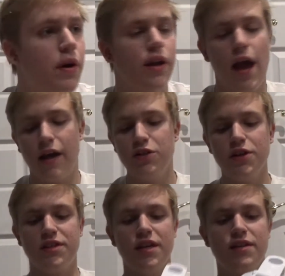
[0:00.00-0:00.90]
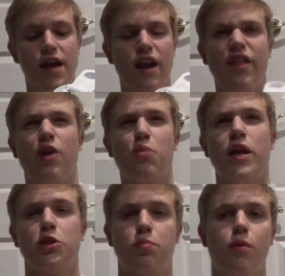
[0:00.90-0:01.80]
but as you can see, it's kind of like a
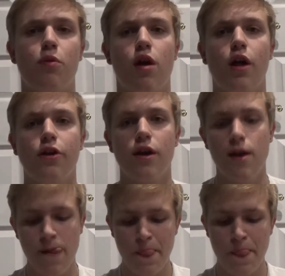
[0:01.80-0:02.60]
reddish purple color.